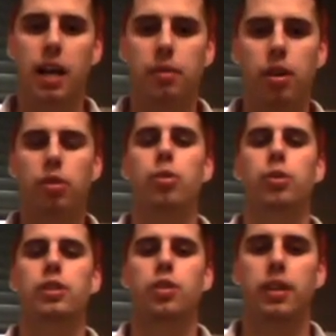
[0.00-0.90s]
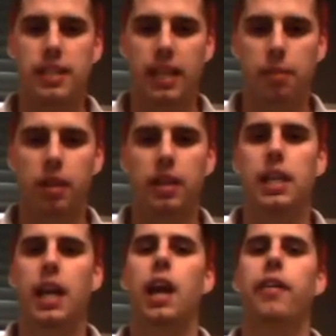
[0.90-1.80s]
you know, always doing the same thing,
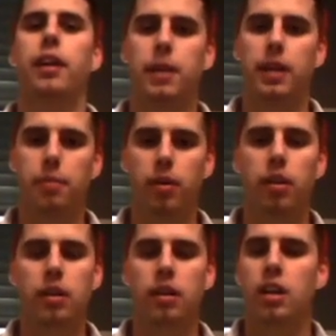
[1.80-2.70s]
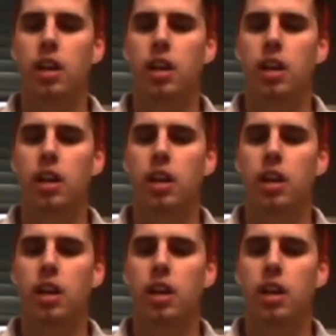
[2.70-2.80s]
scaring people and